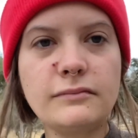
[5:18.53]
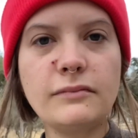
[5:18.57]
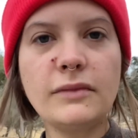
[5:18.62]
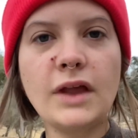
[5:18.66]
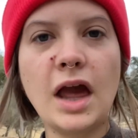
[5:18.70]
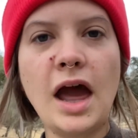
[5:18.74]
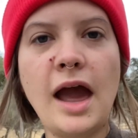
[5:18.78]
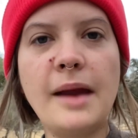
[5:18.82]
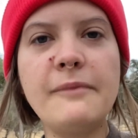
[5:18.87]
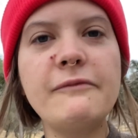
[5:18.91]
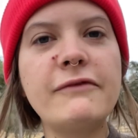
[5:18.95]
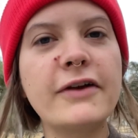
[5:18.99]

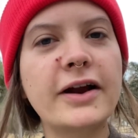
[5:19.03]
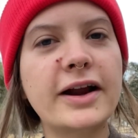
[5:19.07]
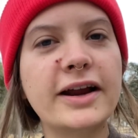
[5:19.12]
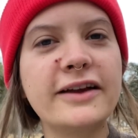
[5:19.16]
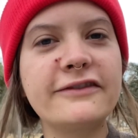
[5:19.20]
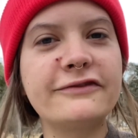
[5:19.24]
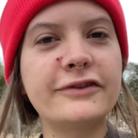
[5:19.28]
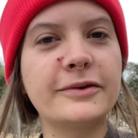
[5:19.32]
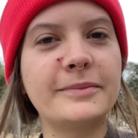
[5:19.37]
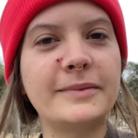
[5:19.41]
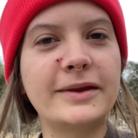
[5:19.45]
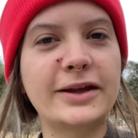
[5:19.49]
I'm very
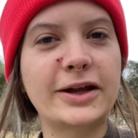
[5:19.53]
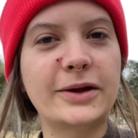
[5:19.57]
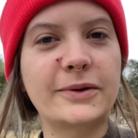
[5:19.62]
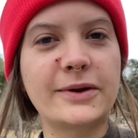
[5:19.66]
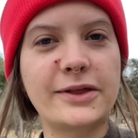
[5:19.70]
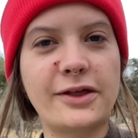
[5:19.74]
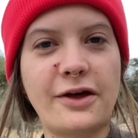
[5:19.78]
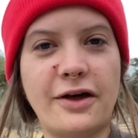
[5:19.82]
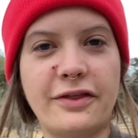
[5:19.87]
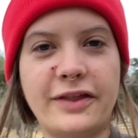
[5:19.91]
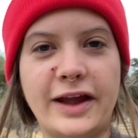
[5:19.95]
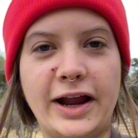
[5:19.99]
familiar
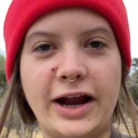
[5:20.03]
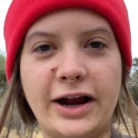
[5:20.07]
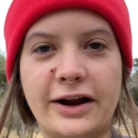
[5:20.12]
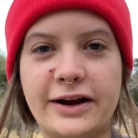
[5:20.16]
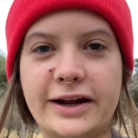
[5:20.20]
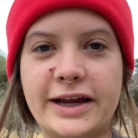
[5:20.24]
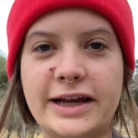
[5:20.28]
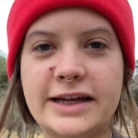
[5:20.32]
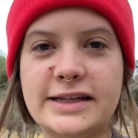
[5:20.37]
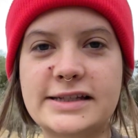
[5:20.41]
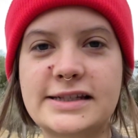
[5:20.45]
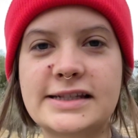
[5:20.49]
with all the
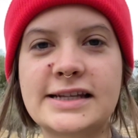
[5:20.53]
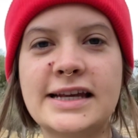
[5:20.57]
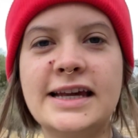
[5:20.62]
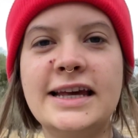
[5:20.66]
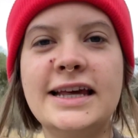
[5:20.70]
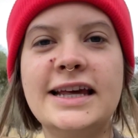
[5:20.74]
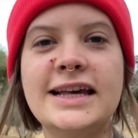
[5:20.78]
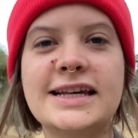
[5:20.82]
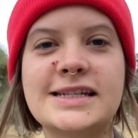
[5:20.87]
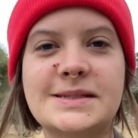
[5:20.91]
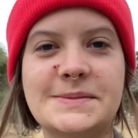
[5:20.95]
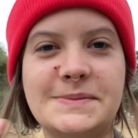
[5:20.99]
areas
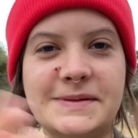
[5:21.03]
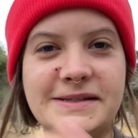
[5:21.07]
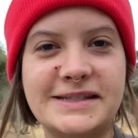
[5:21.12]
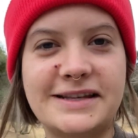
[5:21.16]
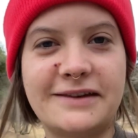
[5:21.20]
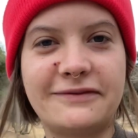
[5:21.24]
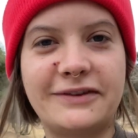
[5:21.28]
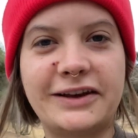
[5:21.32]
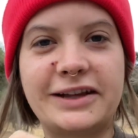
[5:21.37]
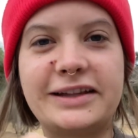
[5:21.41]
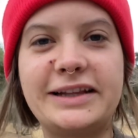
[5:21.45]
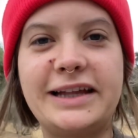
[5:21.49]

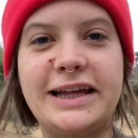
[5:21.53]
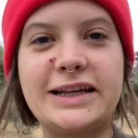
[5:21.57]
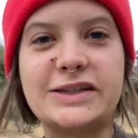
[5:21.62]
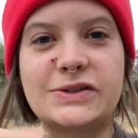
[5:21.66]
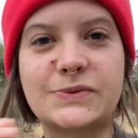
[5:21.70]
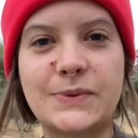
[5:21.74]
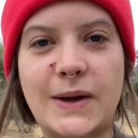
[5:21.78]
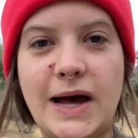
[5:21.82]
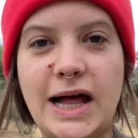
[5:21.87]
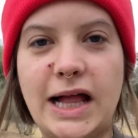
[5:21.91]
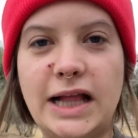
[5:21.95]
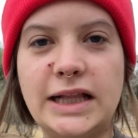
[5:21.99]
specifically as
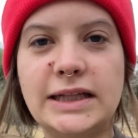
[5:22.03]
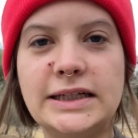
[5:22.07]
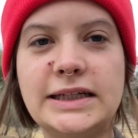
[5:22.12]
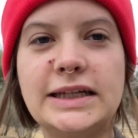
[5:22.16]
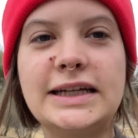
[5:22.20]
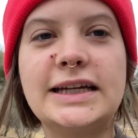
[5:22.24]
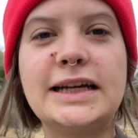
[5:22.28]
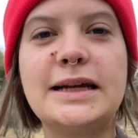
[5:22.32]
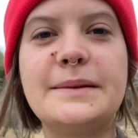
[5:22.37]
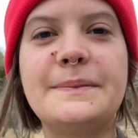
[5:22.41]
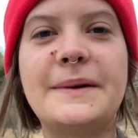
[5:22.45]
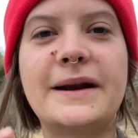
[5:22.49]
well.
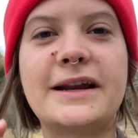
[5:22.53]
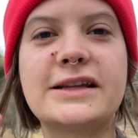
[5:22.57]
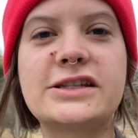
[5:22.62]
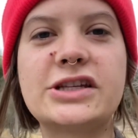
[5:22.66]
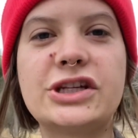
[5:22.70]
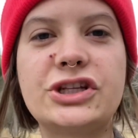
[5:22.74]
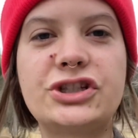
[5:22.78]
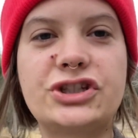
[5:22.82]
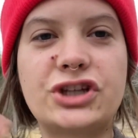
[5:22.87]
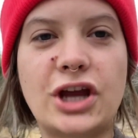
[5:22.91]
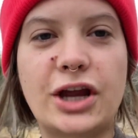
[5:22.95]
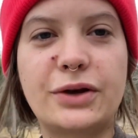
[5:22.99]
But as a
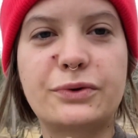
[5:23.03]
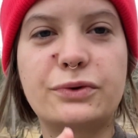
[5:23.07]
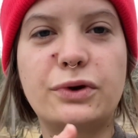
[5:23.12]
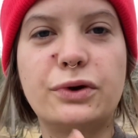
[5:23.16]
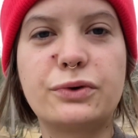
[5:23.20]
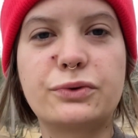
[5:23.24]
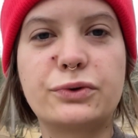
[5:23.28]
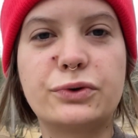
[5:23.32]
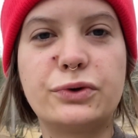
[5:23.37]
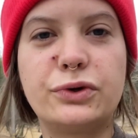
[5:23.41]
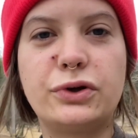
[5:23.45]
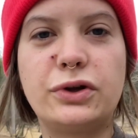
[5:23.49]
general
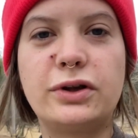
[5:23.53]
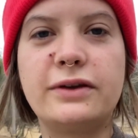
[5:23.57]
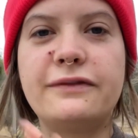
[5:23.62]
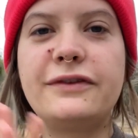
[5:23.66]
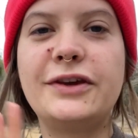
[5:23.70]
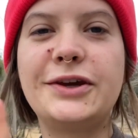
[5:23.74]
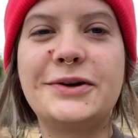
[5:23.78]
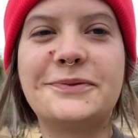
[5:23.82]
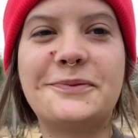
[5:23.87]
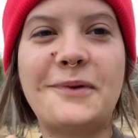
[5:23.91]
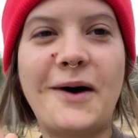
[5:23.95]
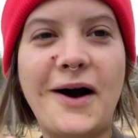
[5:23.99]
rule, if
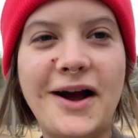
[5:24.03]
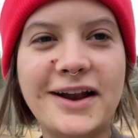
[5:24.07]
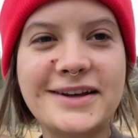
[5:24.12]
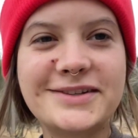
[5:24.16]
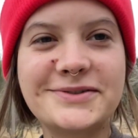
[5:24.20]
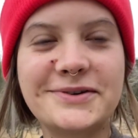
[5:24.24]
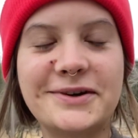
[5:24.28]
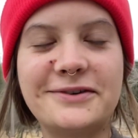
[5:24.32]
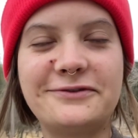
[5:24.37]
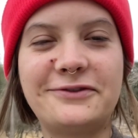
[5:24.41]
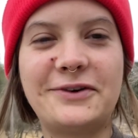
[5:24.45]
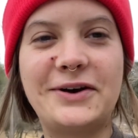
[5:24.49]
you want
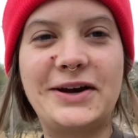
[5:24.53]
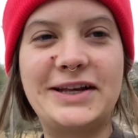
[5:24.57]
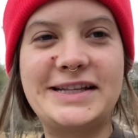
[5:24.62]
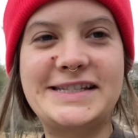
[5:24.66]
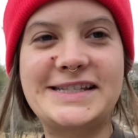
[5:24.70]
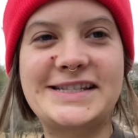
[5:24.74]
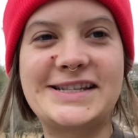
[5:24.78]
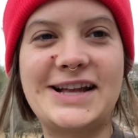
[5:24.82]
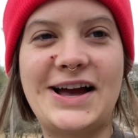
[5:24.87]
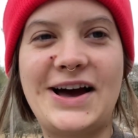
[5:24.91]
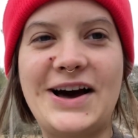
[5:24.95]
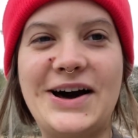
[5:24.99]
to avoid
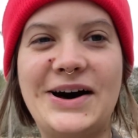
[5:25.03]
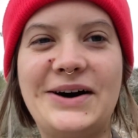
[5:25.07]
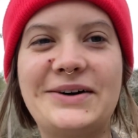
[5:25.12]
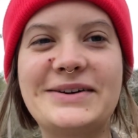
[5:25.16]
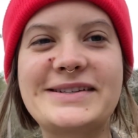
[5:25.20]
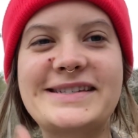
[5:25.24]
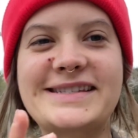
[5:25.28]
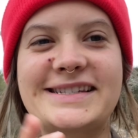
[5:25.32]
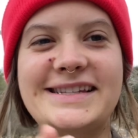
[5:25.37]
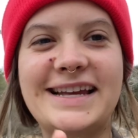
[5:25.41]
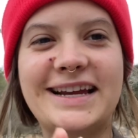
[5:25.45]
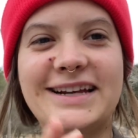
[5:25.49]
snow,
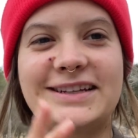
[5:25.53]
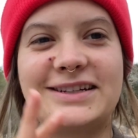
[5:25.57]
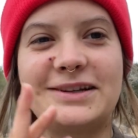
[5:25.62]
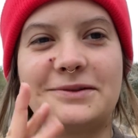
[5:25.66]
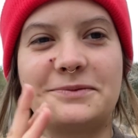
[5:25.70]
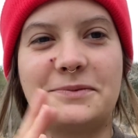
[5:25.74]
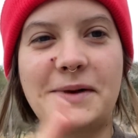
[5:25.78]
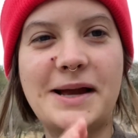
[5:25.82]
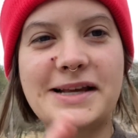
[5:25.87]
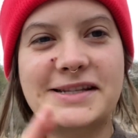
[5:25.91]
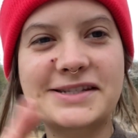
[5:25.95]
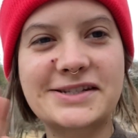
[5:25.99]
stick to
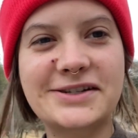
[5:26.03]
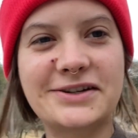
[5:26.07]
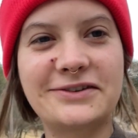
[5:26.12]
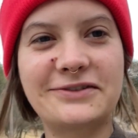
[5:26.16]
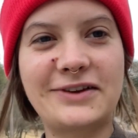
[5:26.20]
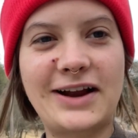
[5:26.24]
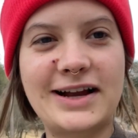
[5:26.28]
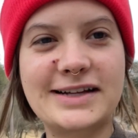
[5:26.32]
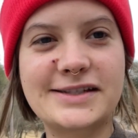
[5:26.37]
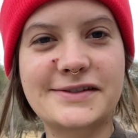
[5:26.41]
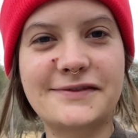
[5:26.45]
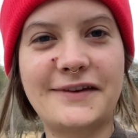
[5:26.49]
Western
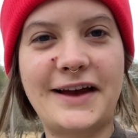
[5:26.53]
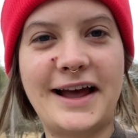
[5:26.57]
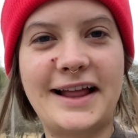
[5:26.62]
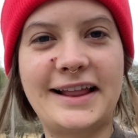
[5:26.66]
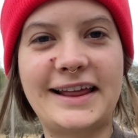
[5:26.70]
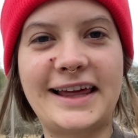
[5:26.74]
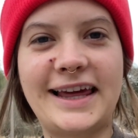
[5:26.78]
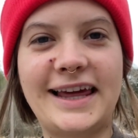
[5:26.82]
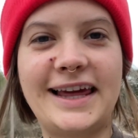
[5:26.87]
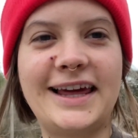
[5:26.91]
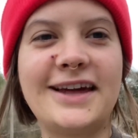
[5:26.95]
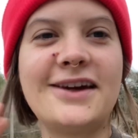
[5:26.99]
Grass
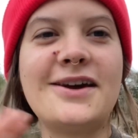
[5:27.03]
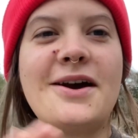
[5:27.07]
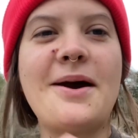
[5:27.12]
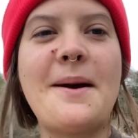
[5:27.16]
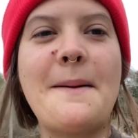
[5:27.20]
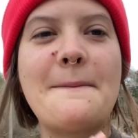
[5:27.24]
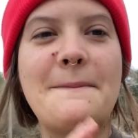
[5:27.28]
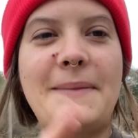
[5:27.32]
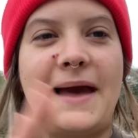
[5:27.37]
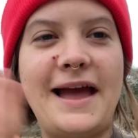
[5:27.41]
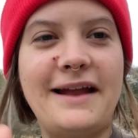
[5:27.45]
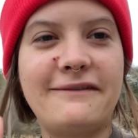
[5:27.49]
Valley,
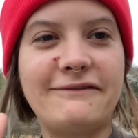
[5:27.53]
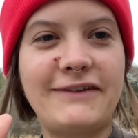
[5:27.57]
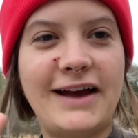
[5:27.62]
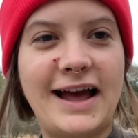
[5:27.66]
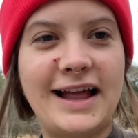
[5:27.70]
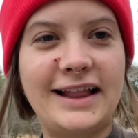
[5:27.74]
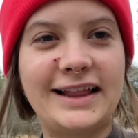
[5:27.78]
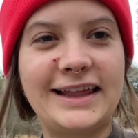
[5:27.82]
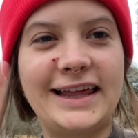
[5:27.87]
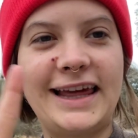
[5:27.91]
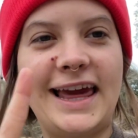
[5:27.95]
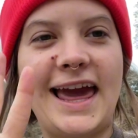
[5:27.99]
Penn
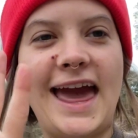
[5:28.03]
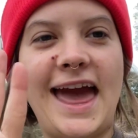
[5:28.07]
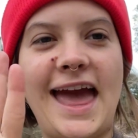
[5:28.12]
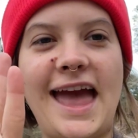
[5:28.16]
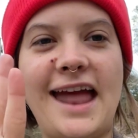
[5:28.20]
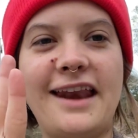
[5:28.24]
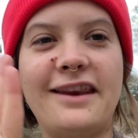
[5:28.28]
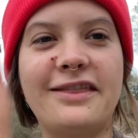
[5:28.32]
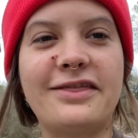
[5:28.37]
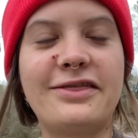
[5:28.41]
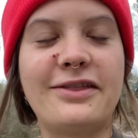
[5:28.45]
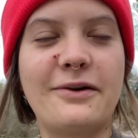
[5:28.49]
Valley,
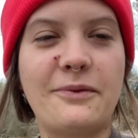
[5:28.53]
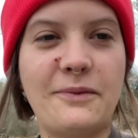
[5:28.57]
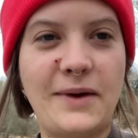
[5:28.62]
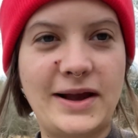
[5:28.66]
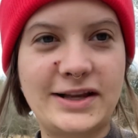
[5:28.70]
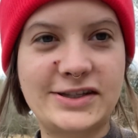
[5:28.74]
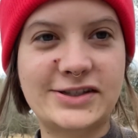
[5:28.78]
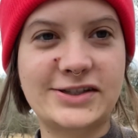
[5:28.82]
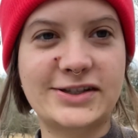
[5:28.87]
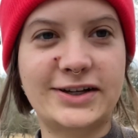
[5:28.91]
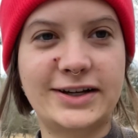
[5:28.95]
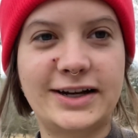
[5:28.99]
and the
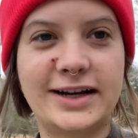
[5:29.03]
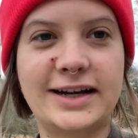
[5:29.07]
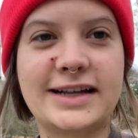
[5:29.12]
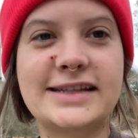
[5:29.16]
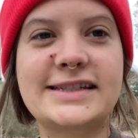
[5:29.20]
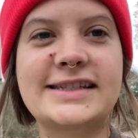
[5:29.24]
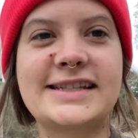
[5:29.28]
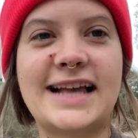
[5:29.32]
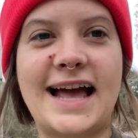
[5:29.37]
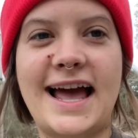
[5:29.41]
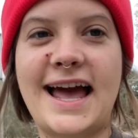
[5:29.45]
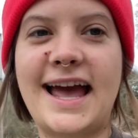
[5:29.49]
western
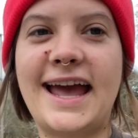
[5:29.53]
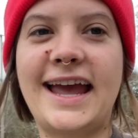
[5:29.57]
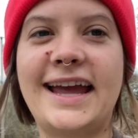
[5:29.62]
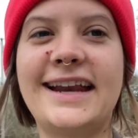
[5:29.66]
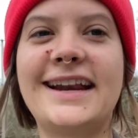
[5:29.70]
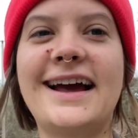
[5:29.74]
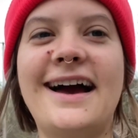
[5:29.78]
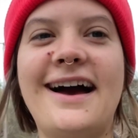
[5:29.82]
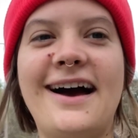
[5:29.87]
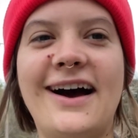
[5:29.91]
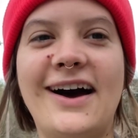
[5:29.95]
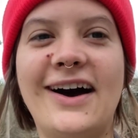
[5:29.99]

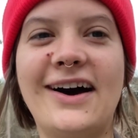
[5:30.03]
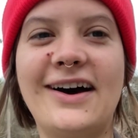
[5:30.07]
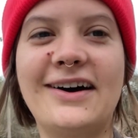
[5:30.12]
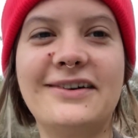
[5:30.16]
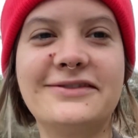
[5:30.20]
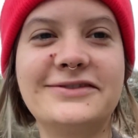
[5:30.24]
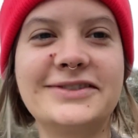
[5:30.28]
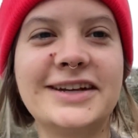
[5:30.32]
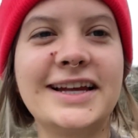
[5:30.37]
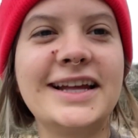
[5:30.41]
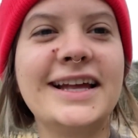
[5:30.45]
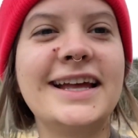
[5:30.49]
side
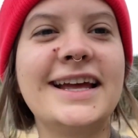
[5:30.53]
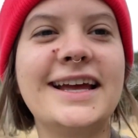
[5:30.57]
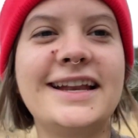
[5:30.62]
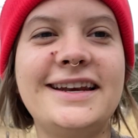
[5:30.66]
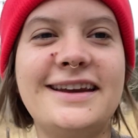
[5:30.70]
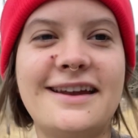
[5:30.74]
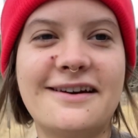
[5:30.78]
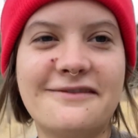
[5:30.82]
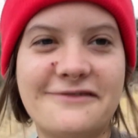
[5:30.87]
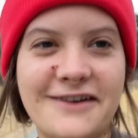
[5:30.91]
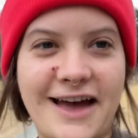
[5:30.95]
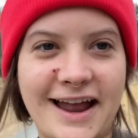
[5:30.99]
of
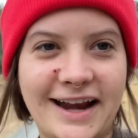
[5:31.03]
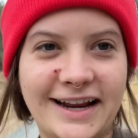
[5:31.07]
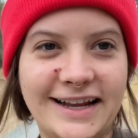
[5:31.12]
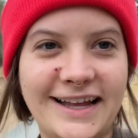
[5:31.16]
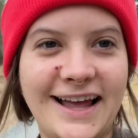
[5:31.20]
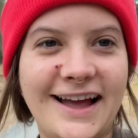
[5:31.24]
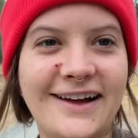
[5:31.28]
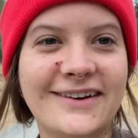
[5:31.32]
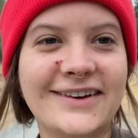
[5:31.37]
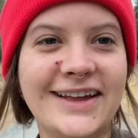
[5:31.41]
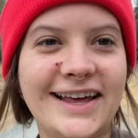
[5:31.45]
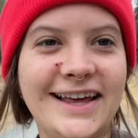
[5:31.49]
Nevada
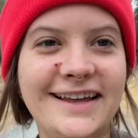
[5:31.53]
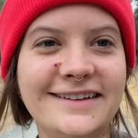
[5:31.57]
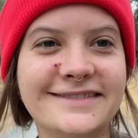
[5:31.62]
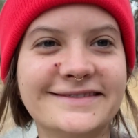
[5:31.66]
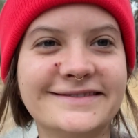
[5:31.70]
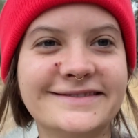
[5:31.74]
County.